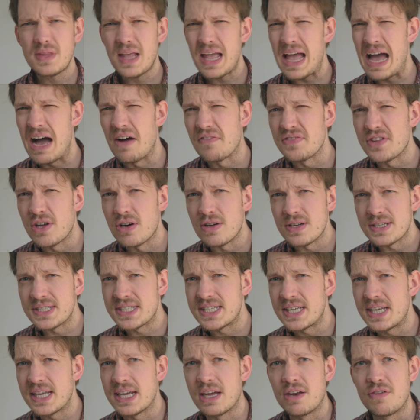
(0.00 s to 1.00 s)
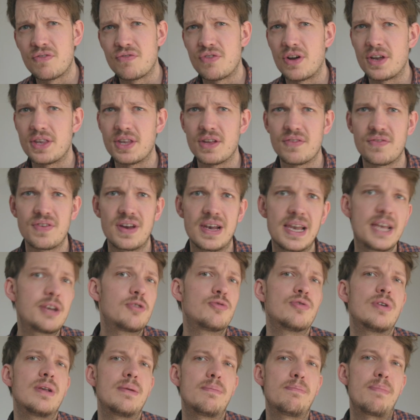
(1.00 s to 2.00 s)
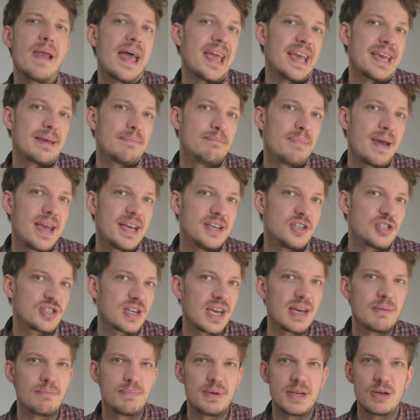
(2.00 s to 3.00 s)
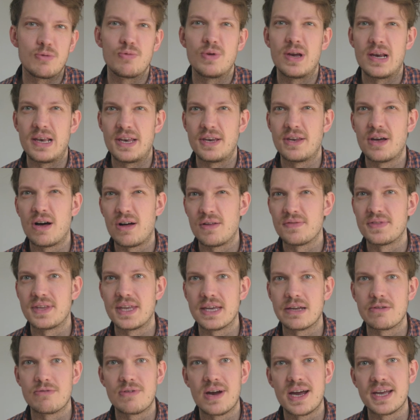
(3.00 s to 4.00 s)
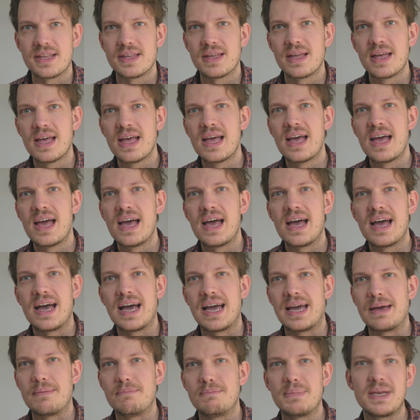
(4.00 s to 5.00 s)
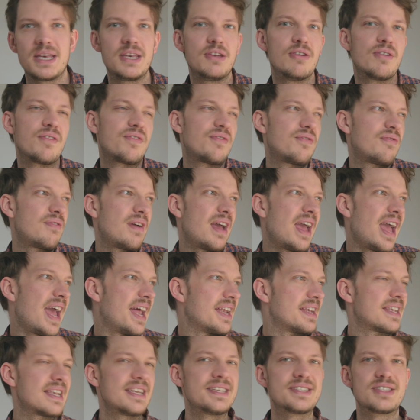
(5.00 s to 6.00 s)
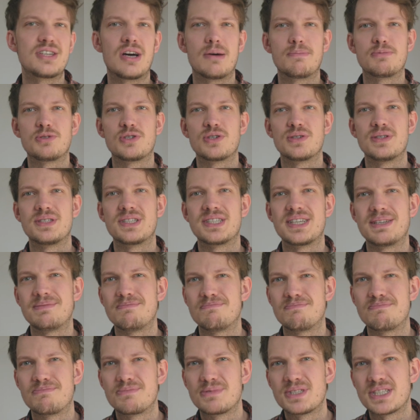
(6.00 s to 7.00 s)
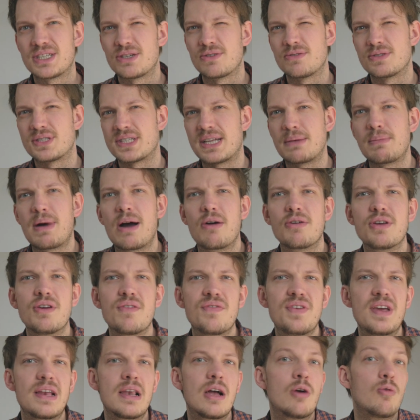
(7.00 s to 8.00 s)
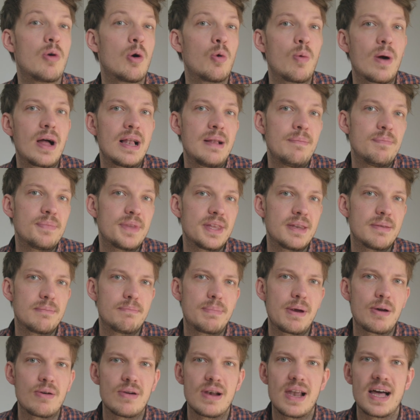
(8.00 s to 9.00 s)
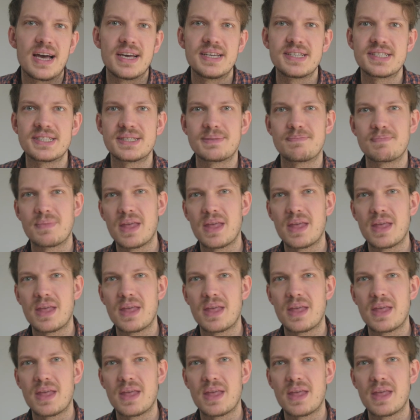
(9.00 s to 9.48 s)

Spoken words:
After all, sitting in front of a literal blank page can be really daunting, right? I mean, you have endless options, and so somehow you feel overwhelmed and paralyzed.